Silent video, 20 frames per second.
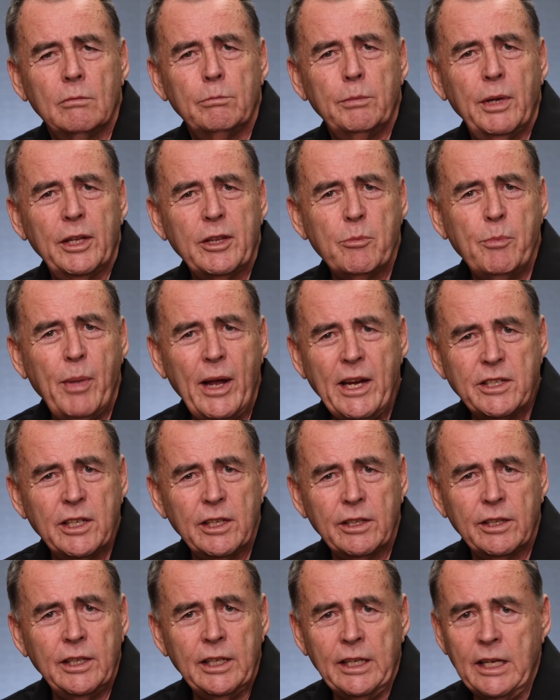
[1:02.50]
But the
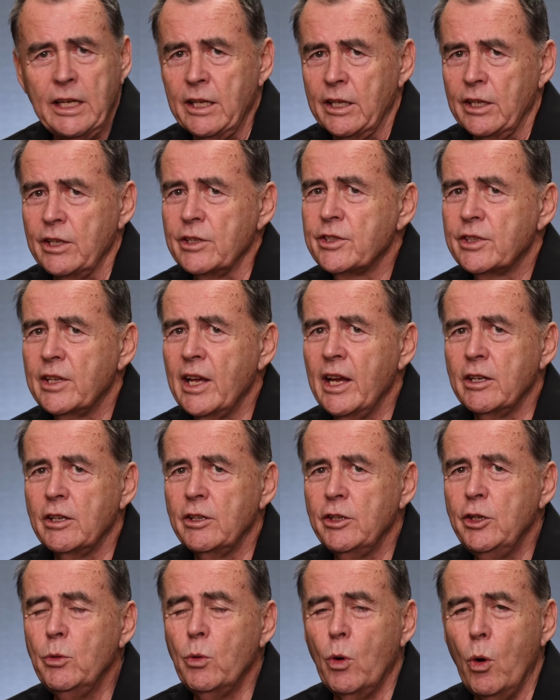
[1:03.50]
basic thing is
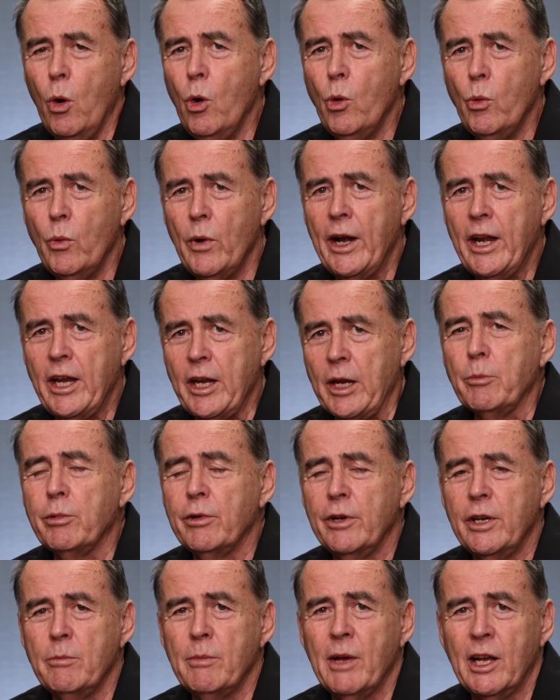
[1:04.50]
that you already
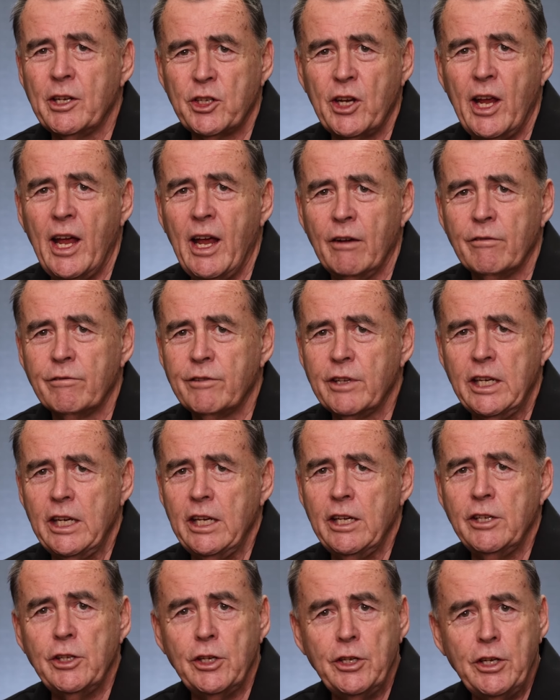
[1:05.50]
pretty much have the
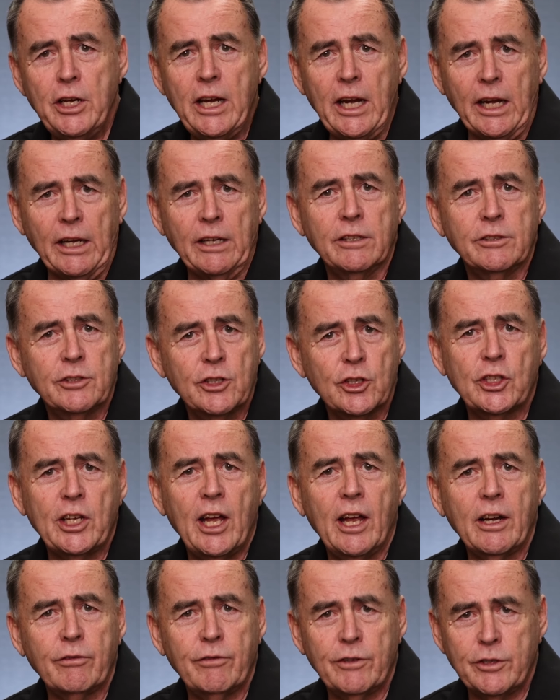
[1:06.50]
gear you need to
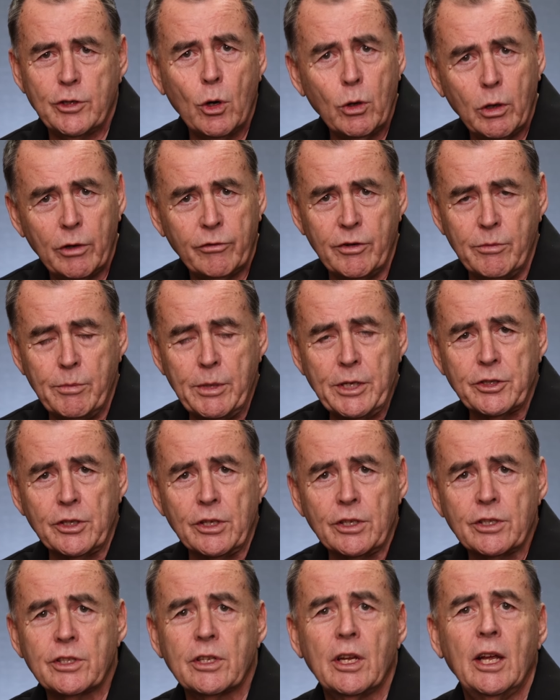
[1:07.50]
start a photography
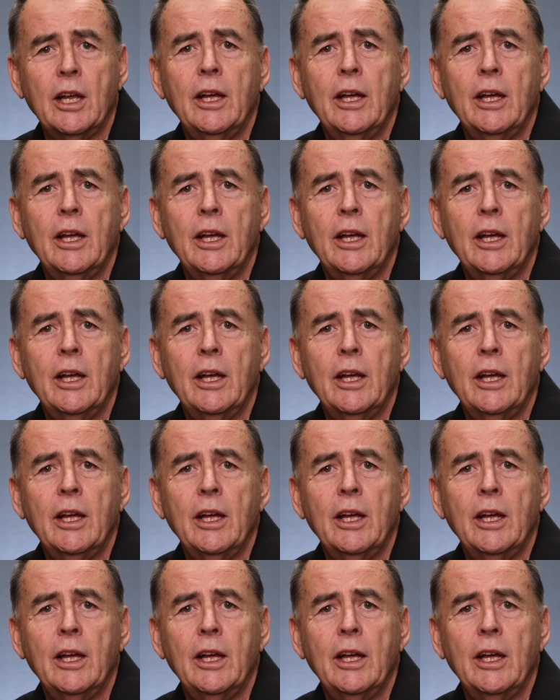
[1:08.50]
business.